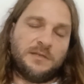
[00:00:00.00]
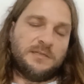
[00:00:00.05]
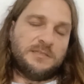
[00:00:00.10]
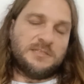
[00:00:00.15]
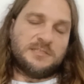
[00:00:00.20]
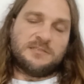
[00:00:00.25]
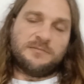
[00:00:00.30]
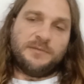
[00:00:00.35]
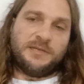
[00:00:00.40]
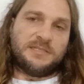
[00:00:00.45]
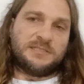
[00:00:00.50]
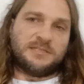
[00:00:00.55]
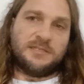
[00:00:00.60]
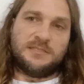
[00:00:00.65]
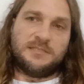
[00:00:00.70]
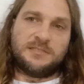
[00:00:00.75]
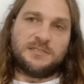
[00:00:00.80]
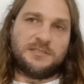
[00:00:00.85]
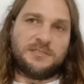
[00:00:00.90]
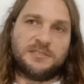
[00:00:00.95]
It doesn't make
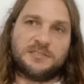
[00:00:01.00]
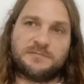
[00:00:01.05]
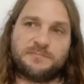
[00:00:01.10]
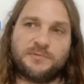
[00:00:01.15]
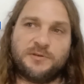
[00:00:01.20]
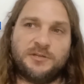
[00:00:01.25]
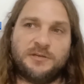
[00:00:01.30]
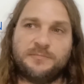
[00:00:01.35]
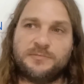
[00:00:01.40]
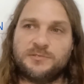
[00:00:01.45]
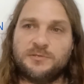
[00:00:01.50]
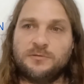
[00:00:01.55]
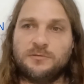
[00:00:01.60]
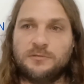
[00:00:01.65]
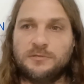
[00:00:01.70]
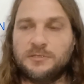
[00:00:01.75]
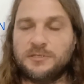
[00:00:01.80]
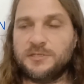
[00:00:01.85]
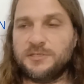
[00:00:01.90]
sense to just put up solar